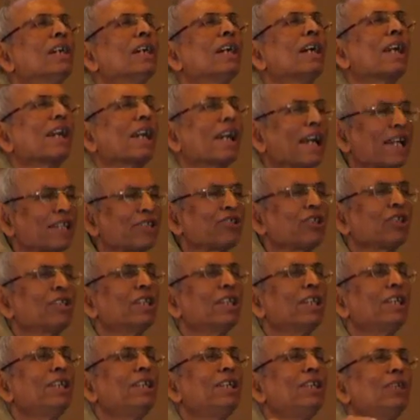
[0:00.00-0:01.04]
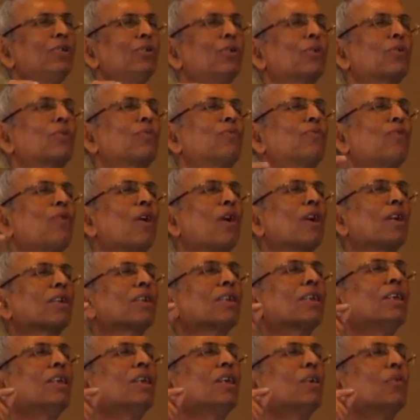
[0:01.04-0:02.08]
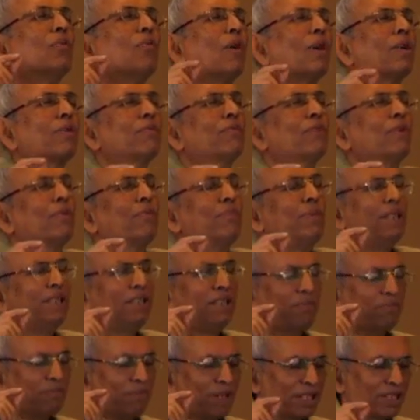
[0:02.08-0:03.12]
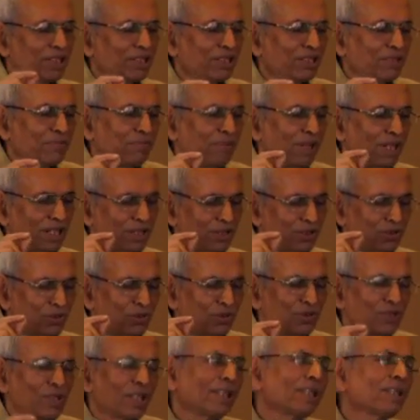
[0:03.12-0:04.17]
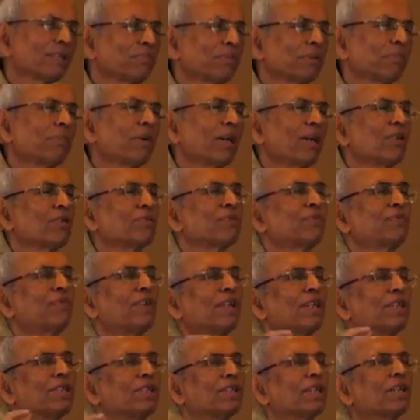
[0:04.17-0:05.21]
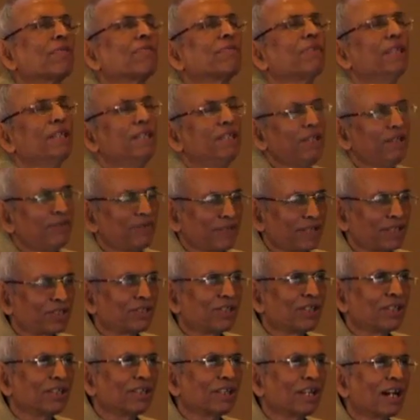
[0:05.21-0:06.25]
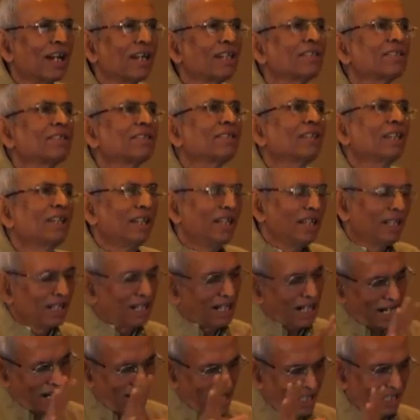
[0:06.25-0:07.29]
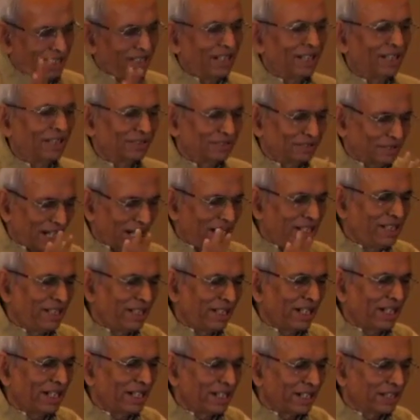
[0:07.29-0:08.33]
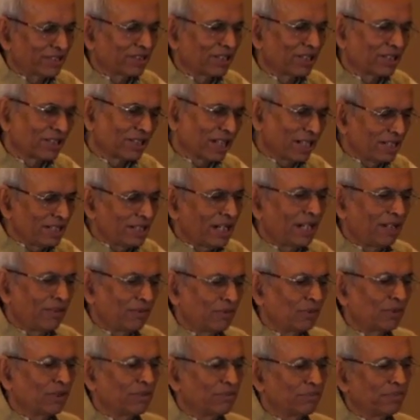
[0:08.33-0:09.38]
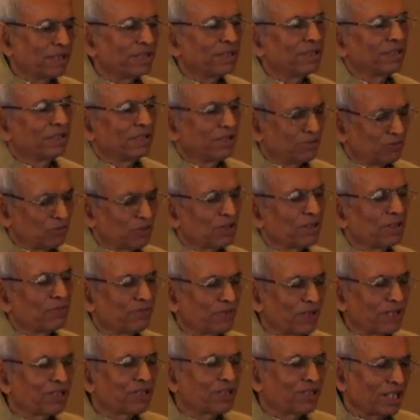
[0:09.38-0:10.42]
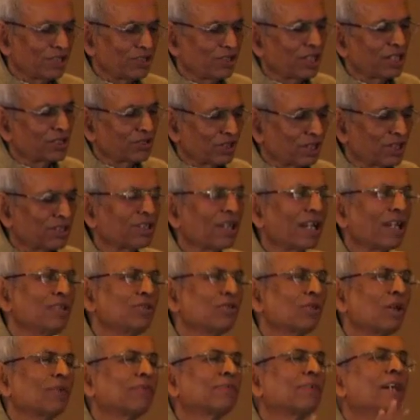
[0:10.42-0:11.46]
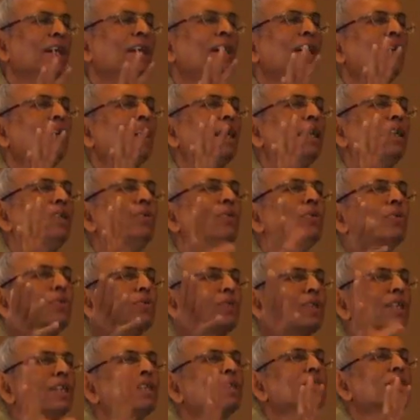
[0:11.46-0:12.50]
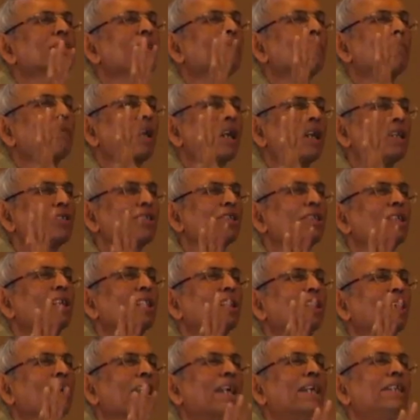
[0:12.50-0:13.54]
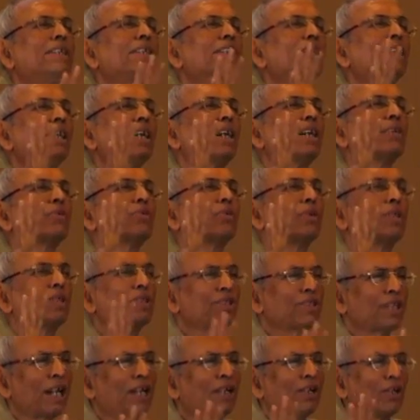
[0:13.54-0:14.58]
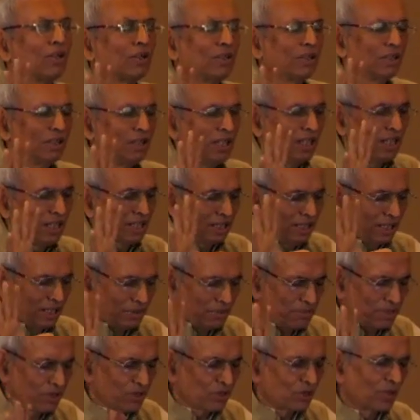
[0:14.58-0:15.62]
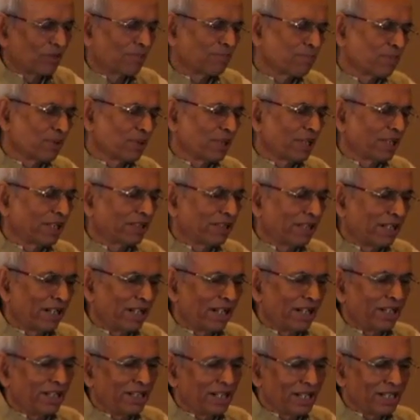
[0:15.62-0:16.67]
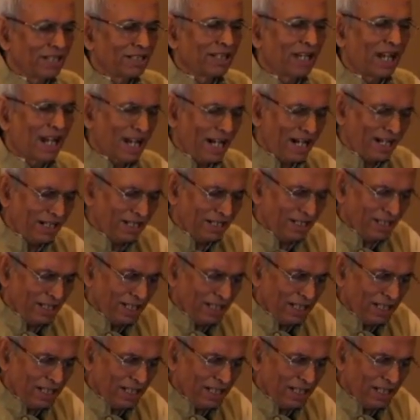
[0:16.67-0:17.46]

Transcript: rationally look for what would be the best place to set up a Biosphere Reserve in the Western Ghats. And I did an exercise, I would imagine. It was the first such exercise of using some rational criteria to decide on limits of protected areas, and